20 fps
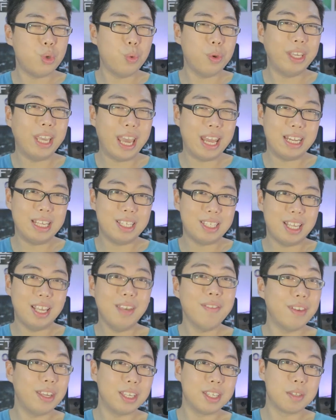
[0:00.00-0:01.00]
doing any
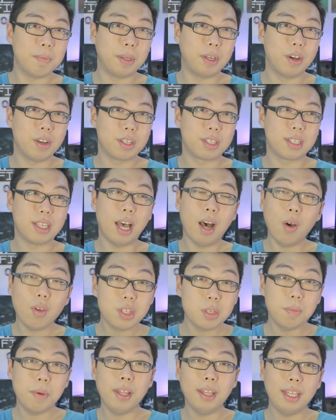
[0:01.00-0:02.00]
savings because
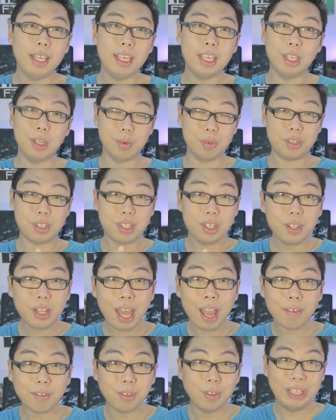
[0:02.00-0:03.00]
ultimately you still
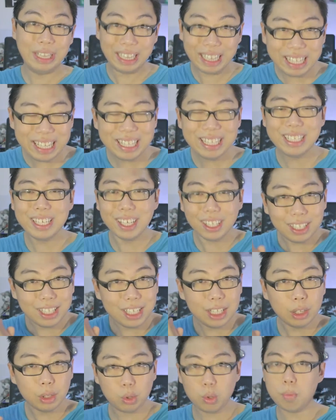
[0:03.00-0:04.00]
have to
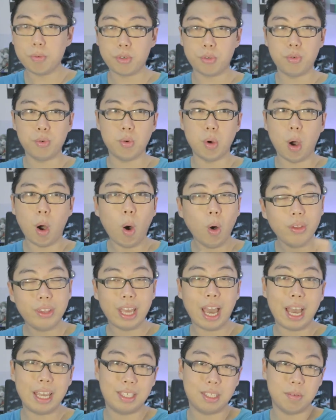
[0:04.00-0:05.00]
linearly loop through all
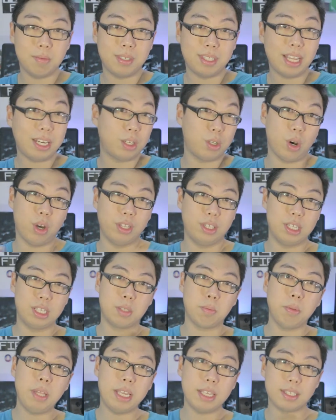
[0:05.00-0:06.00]
the items that got
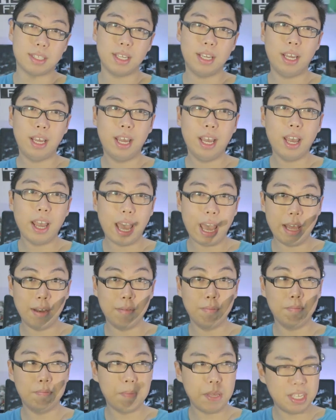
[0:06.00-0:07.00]
displaced
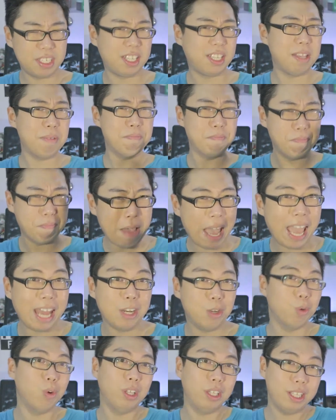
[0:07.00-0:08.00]
and basically
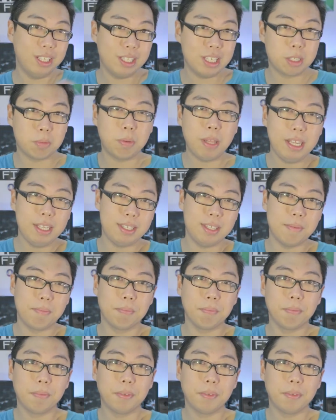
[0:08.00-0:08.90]
manually displace them.